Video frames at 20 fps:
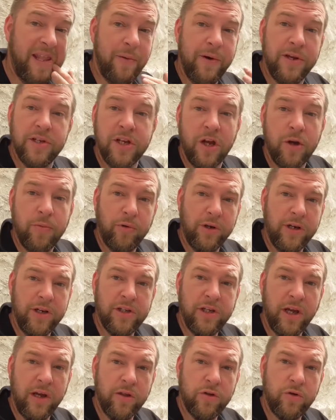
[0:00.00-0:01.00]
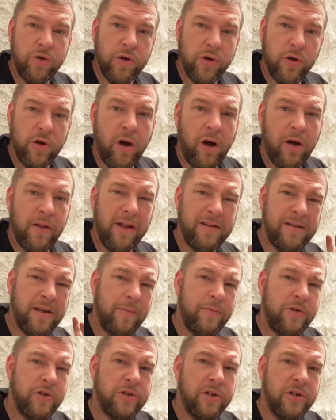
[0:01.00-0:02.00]
there is no breeze going through your car, that
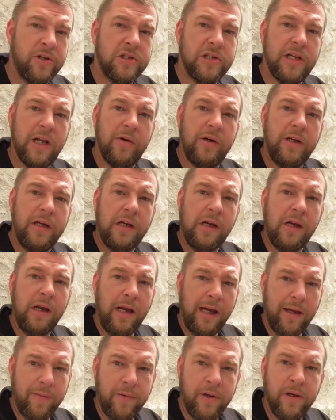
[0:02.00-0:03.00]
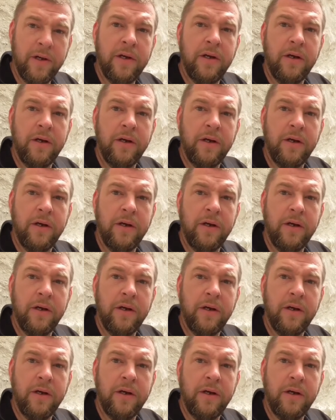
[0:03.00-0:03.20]
temperature is going to slowly climb.